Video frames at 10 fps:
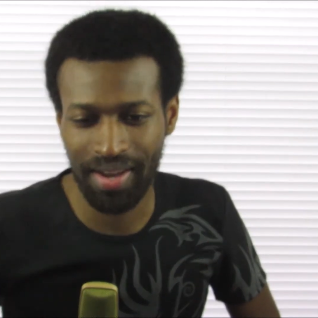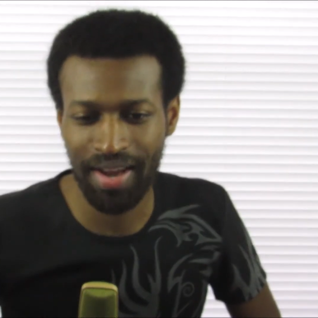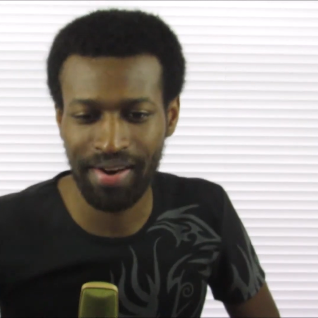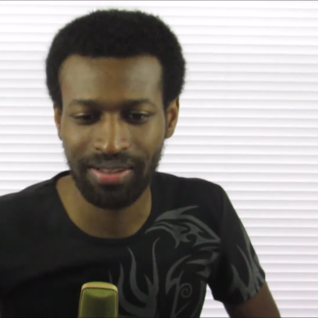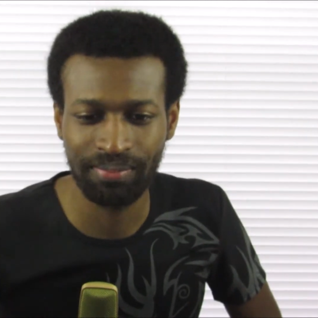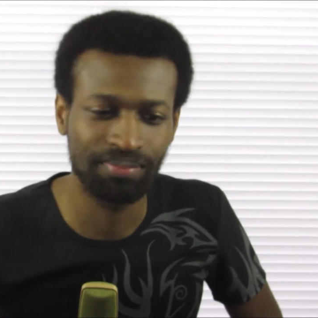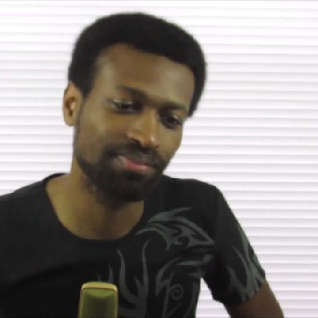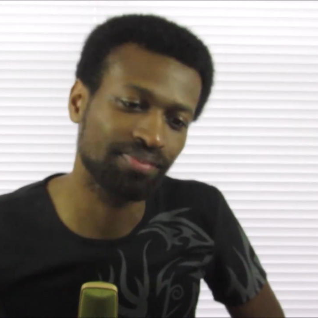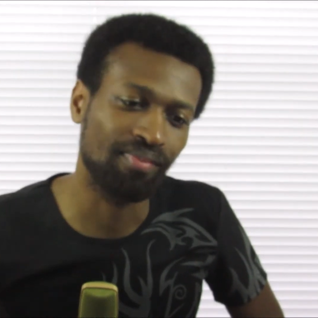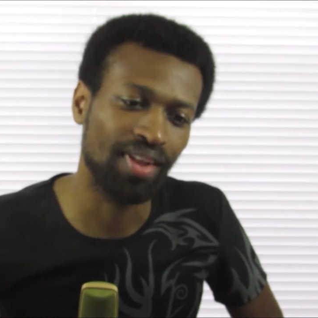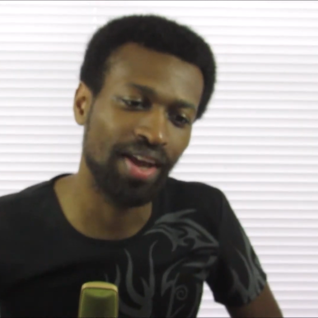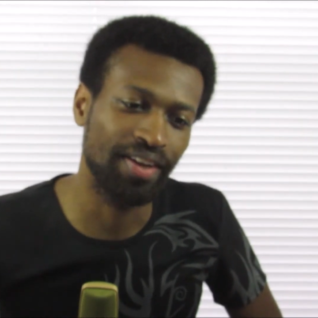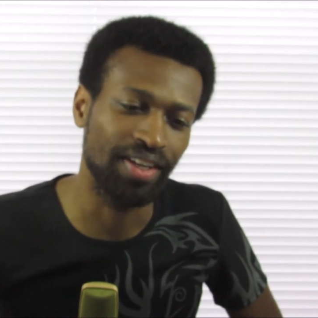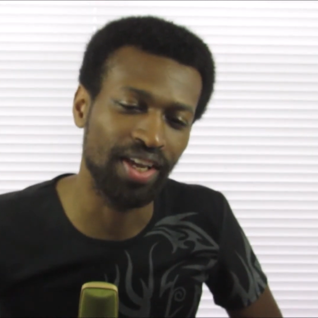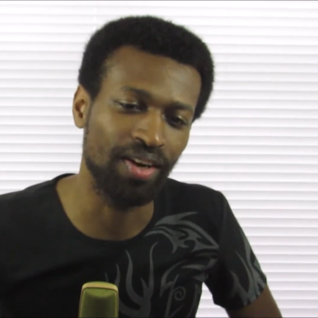uh,
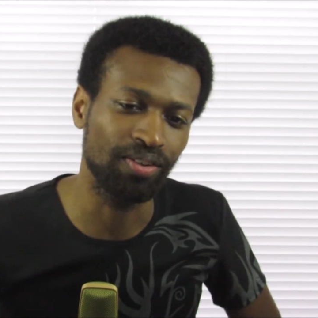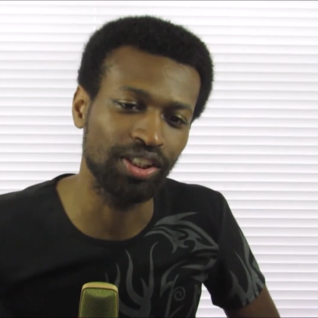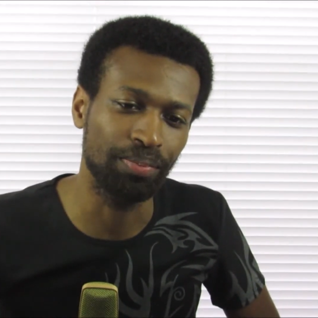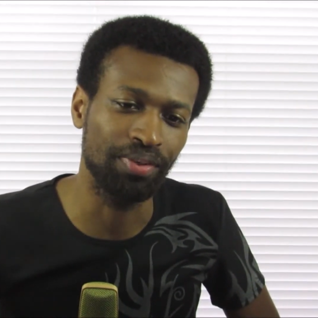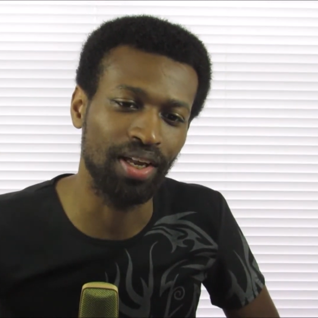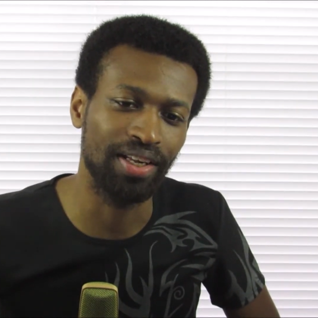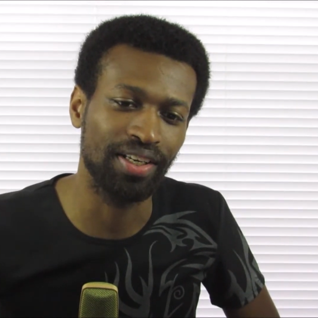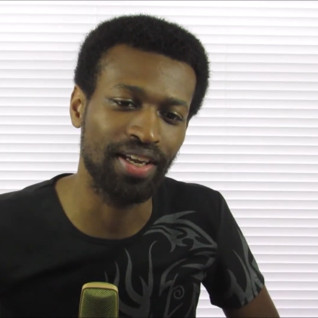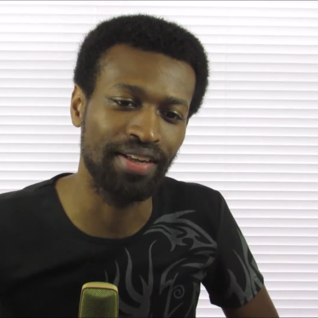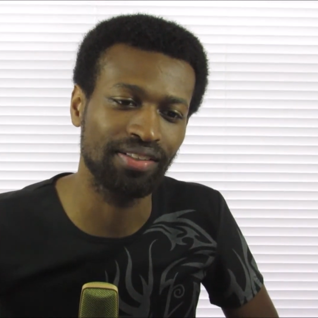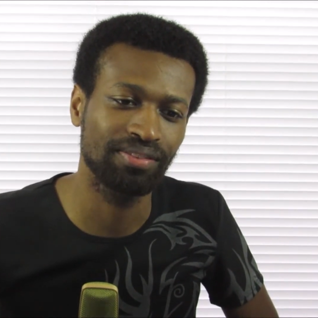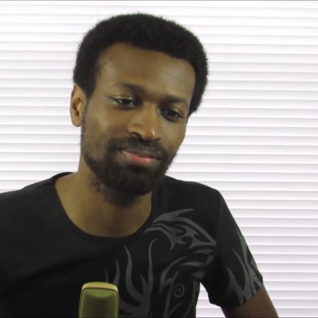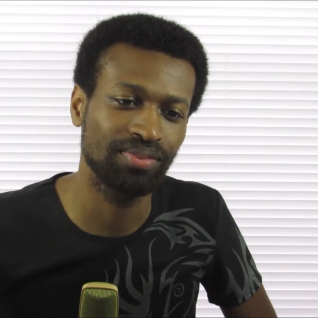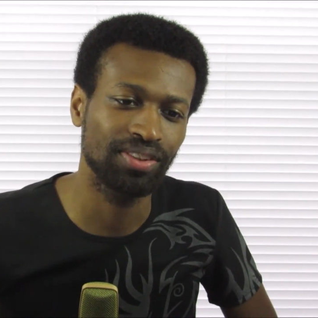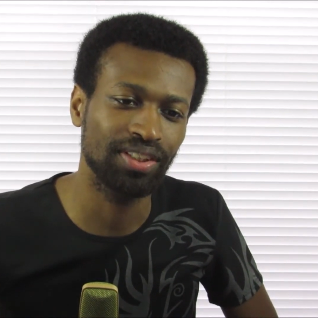how can you hate on Shippo like that?
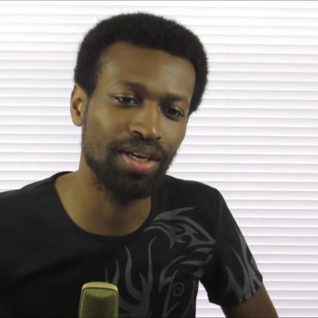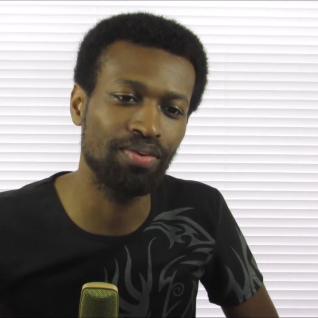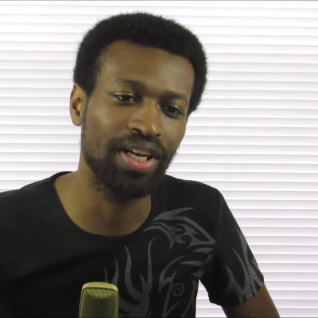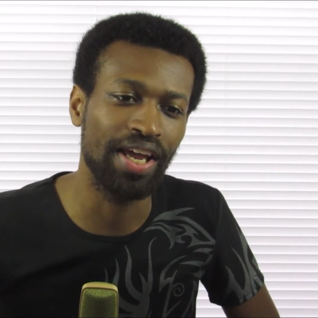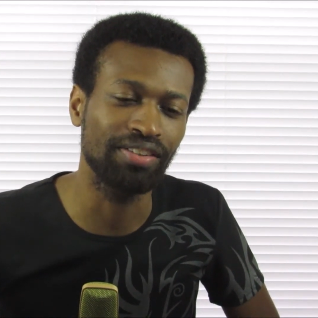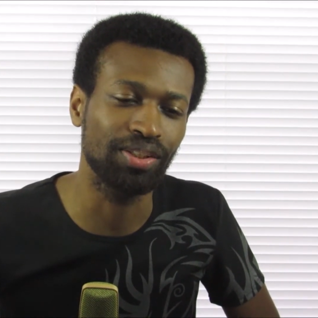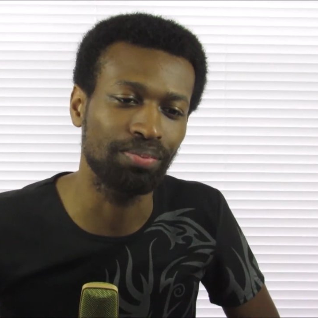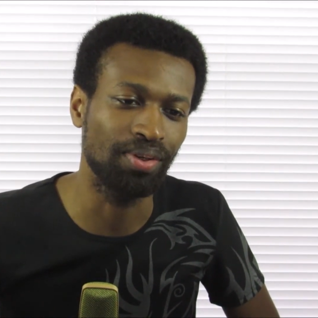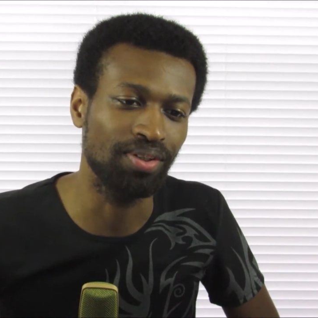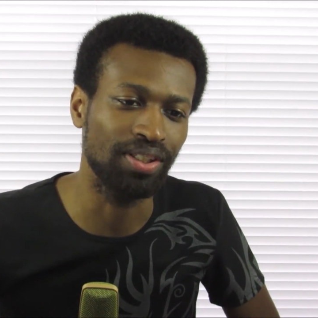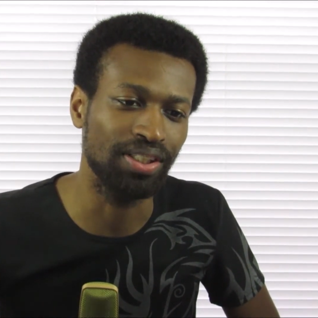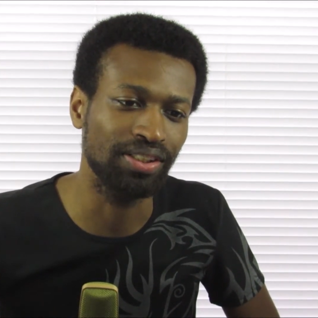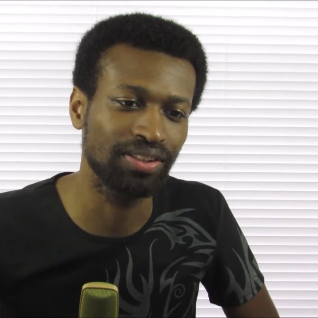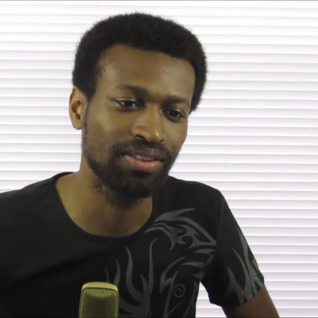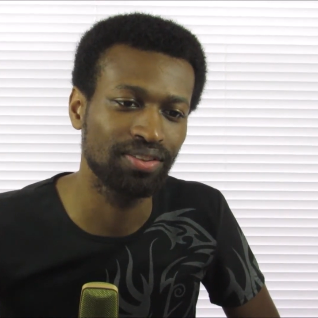I wouldn't have Shippo on
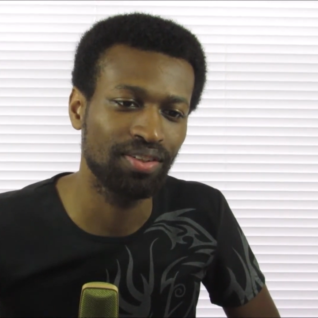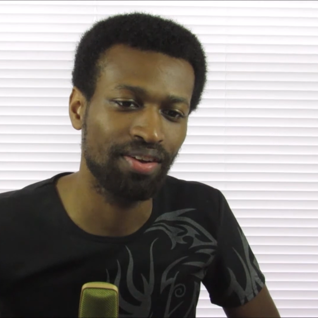the list.